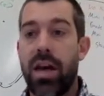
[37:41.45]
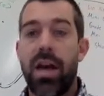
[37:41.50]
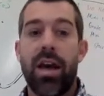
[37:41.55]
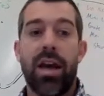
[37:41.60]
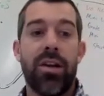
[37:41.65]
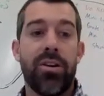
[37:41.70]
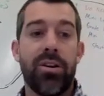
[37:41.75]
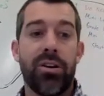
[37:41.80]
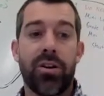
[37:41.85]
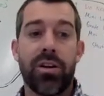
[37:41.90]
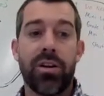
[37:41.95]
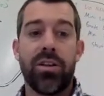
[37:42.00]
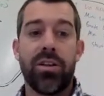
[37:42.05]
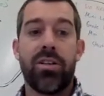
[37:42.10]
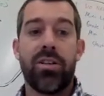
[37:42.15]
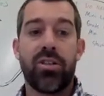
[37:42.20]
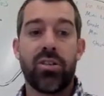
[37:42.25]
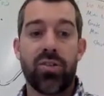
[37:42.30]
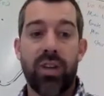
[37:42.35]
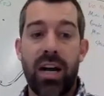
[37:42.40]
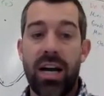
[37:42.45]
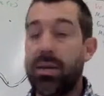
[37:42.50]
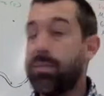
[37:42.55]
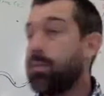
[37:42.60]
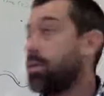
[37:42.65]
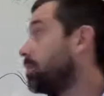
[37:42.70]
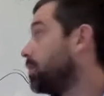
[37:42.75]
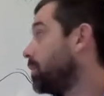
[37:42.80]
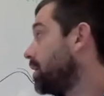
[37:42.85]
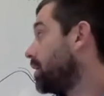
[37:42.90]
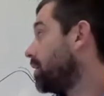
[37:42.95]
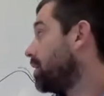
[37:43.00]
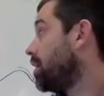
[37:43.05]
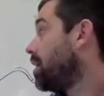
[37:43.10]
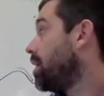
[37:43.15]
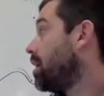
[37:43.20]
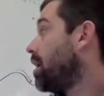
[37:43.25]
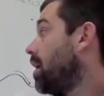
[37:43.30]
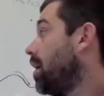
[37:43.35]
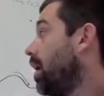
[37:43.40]
And you're going to describe to me
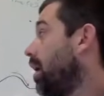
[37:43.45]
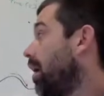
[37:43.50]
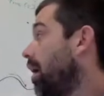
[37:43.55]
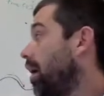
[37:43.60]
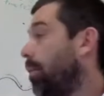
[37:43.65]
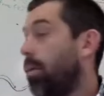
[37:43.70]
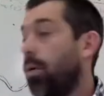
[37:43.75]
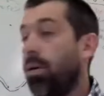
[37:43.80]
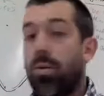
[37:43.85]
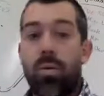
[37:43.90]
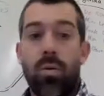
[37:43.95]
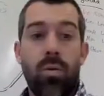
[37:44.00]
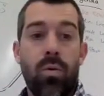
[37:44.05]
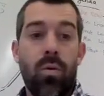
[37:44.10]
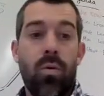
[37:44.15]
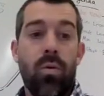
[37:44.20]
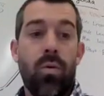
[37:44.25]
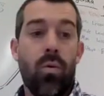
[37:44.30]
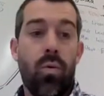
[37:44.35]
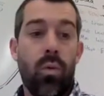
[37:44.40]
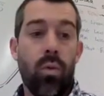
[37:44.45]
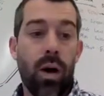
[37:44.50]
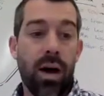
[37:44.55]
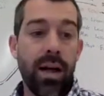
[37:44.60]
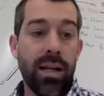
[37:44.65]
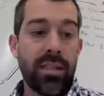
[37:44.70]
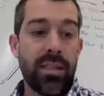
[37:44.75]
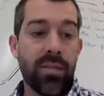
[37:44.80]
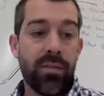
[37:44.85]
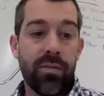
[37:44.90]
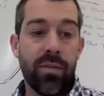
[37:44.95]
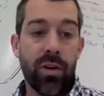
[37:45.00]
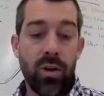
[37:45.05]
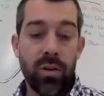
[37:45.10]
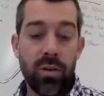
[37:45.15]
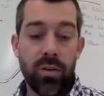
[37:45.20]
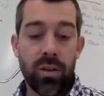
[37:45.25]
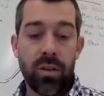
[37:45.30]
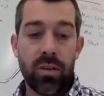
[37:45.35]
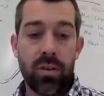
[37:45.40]
what
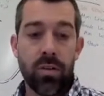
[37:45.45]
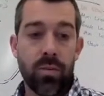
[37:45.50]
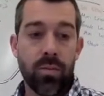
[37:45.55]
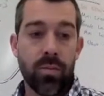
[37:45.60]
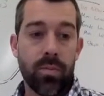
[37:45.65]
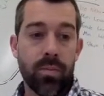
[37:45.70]
volume